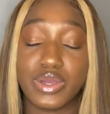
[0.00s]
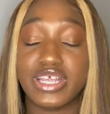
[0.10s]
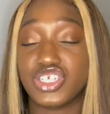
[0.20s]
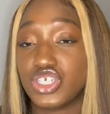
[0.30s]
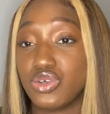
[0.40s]

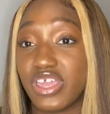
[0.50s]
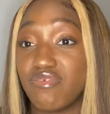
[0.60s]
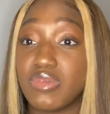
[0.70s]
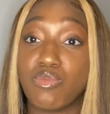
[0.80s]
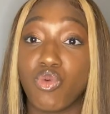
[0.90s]
And she'll give
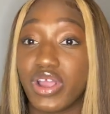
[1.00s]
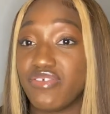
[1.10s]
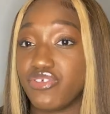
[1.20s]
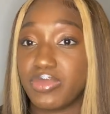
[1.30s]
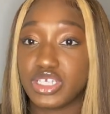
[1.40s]
me more
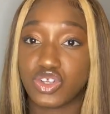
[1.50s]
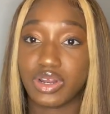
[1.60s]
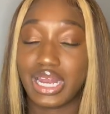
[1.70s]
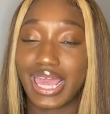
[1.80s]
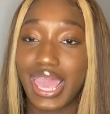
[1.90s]
information on
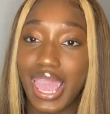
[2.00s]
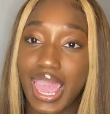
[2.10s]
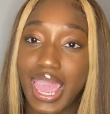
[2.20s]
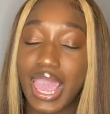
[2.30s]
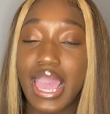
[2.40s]
it. Like,
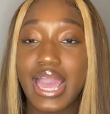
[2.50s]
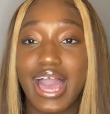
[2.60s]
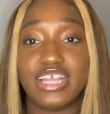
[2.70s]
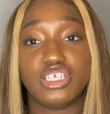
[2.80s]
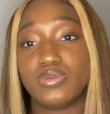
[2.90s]
hey,
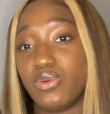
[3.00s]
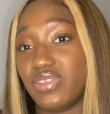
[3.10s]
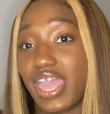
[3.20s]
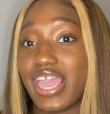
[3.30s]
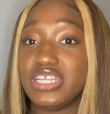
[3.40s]
I just spoke with the
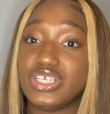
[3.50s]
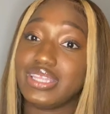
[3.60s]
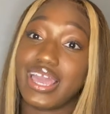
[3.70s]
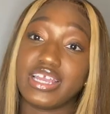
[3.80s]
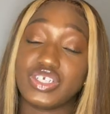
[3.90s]
agent.
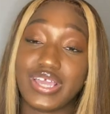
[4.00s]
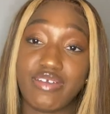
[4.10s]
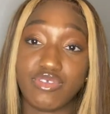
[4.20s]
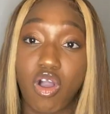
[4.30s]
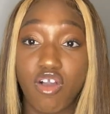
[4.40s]
They actually have
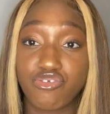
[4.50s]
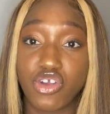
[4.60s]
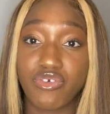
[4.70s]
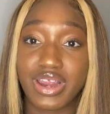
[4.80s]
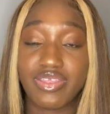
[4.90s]
an offer
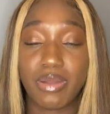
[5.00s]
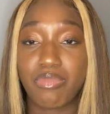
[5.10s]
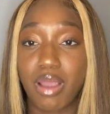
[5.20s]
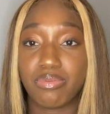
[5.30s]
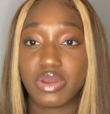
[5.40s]
already, that
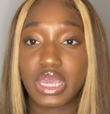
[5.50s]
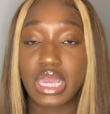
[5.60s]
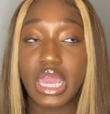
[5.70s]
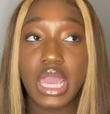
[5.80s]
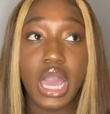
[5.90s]
property.